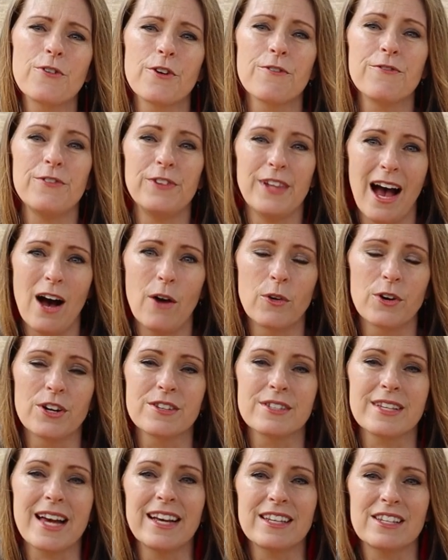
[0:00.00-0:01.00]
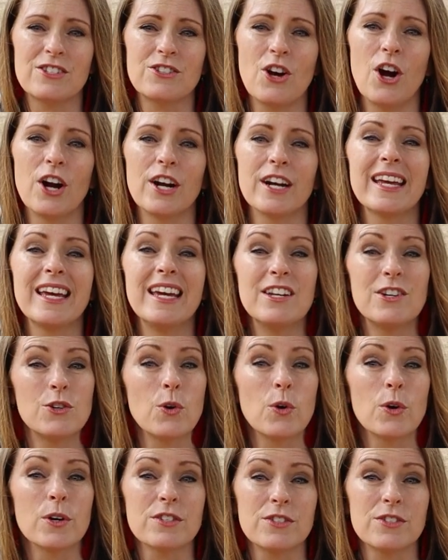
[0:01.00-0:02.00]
for flowers, I start indoor